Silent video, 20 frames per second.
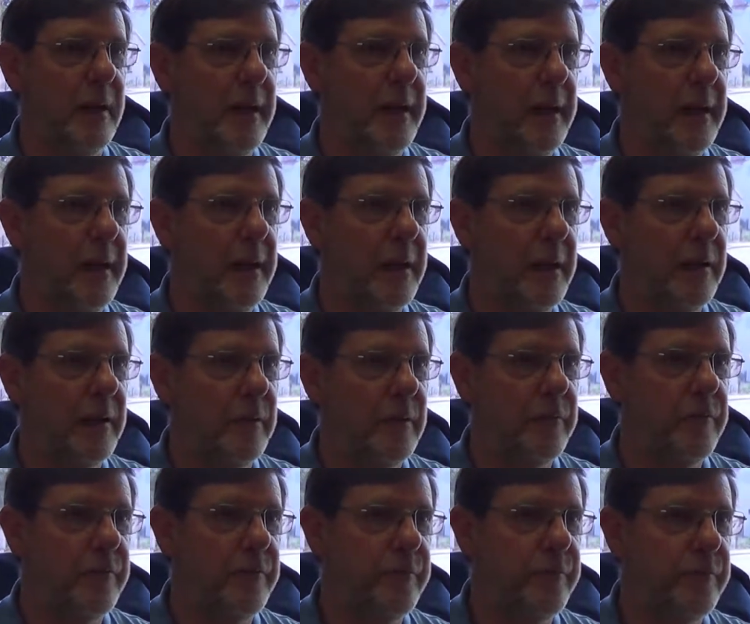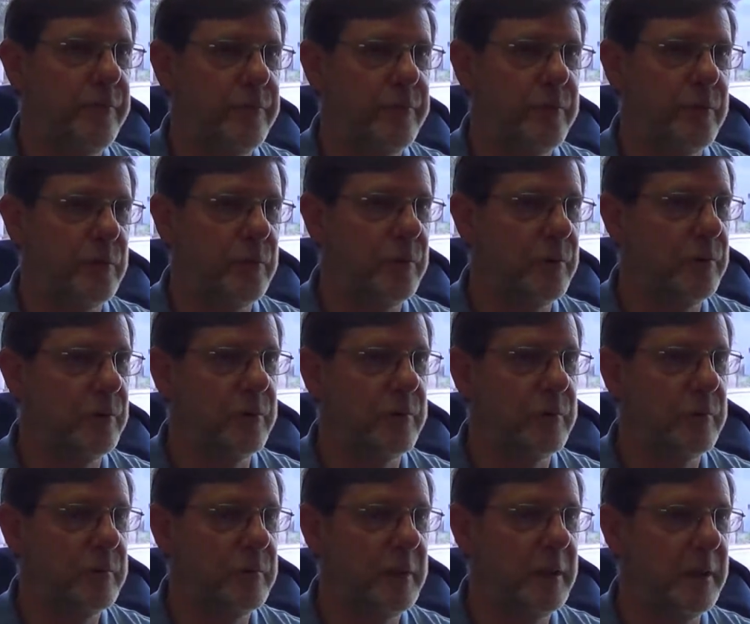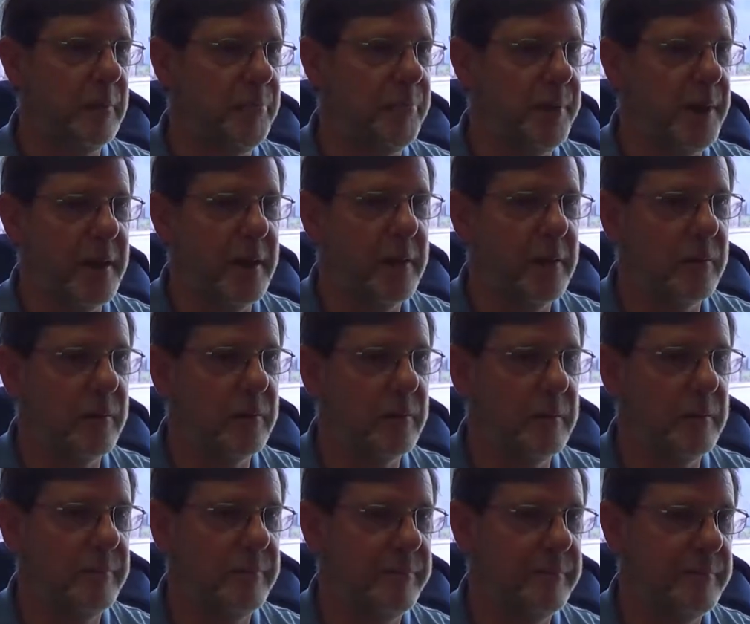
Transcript: and for about,